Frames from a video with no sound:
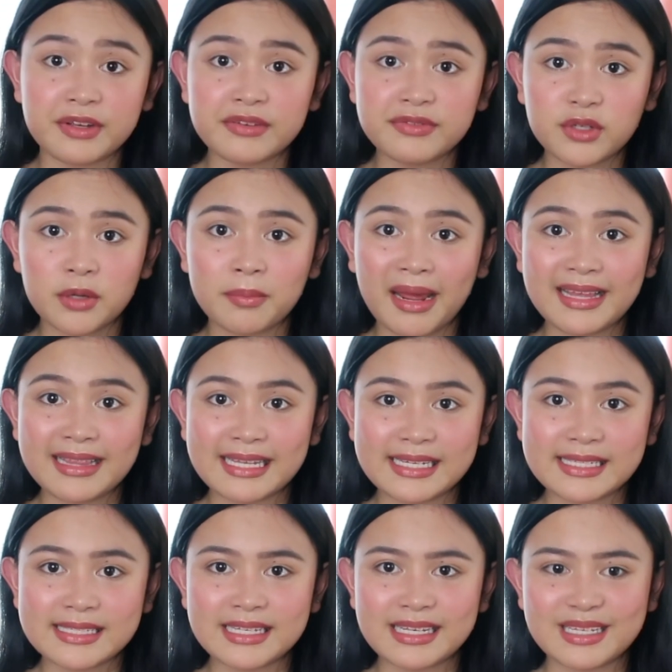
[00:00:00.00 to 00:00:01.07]
Fifth on my
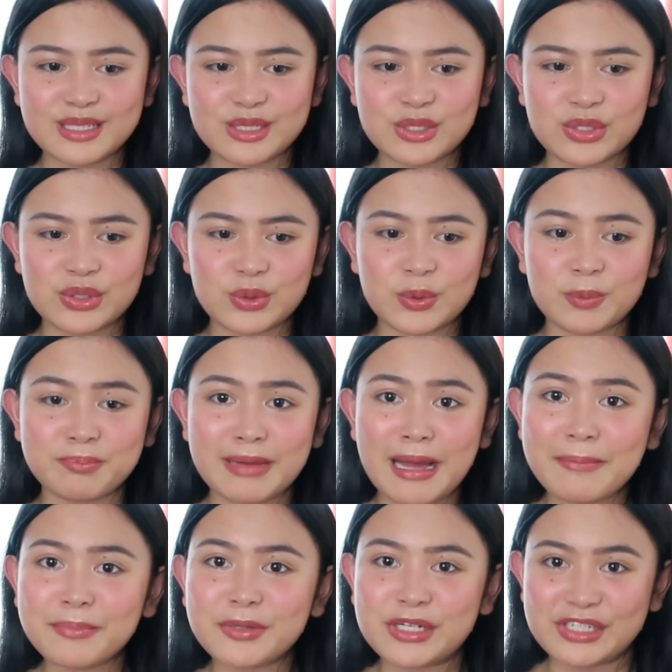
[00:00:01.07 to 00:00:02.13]
list is to
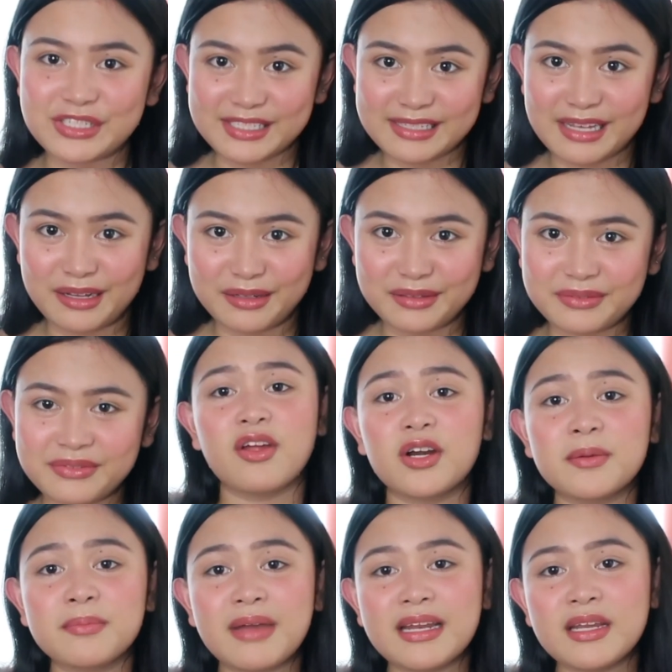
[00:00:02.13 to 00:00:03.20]
pamper yourself. There
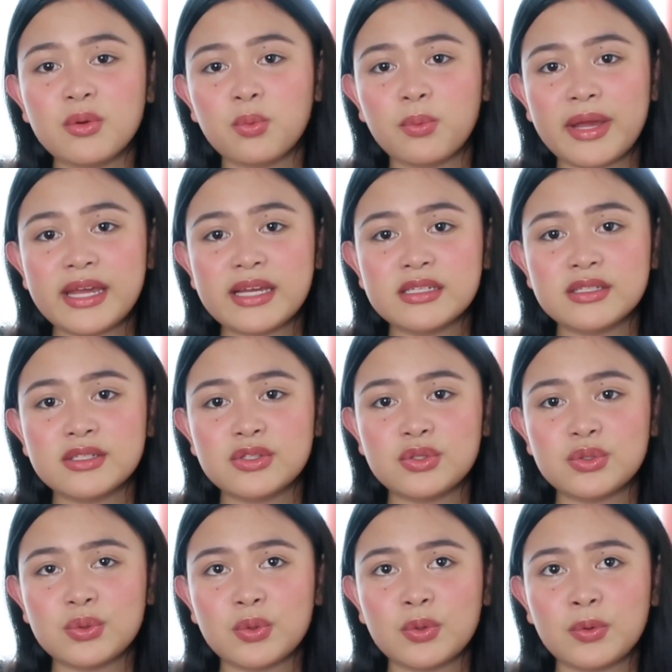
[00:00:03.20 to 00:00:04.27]
are many ways
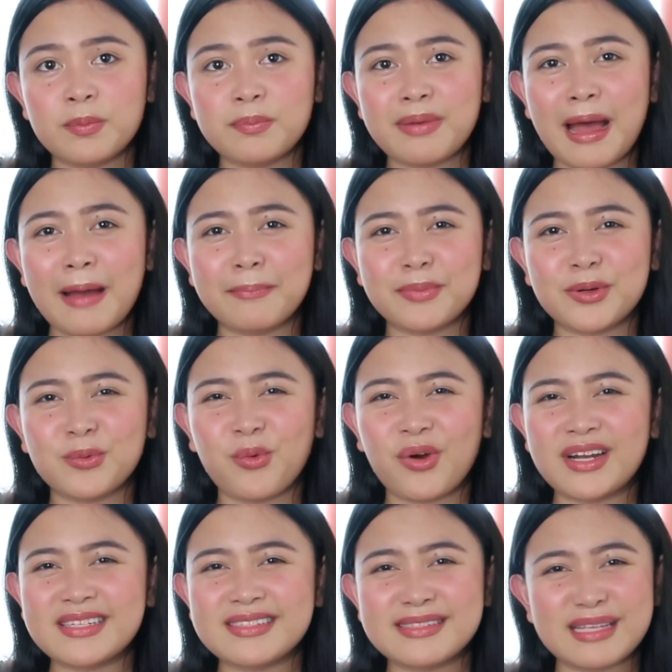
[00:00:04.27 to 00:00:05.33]
to pamper
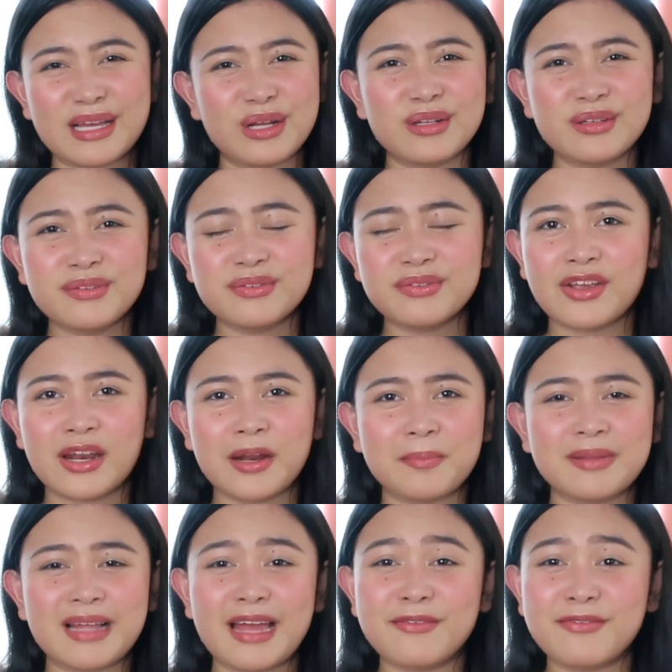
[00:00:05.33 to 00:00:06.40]
oneself. You can
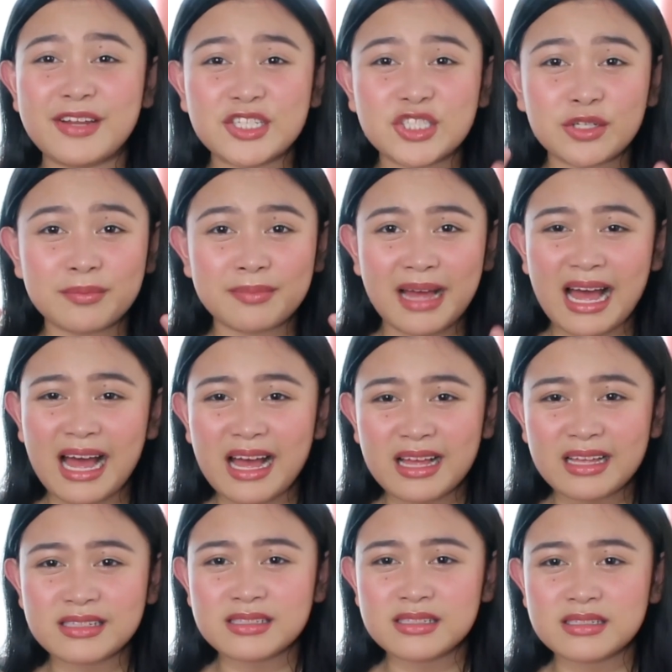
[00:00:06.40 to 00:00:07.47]
apply facial
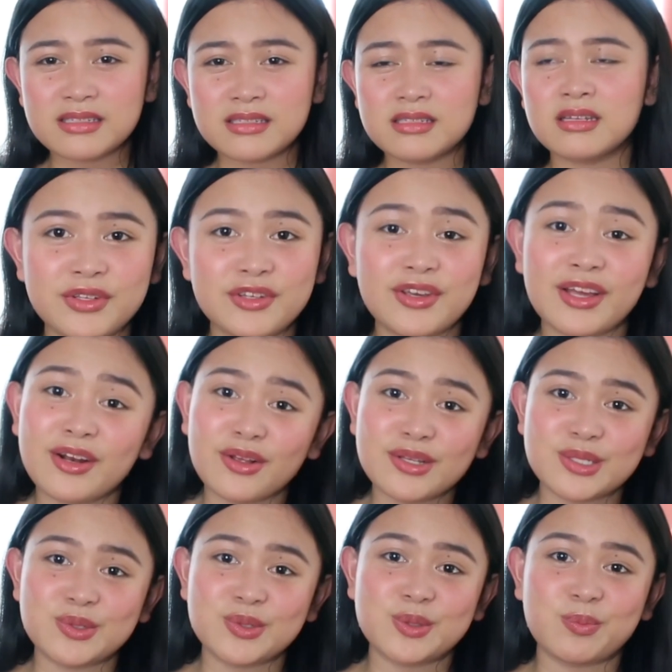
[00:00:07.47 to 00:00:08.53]
masks. You can
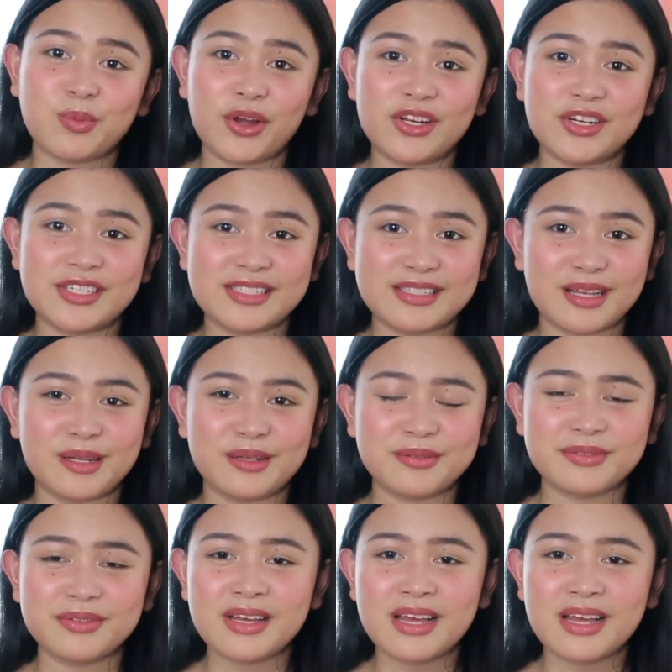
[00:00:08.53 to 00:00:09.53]
also spoil yourself.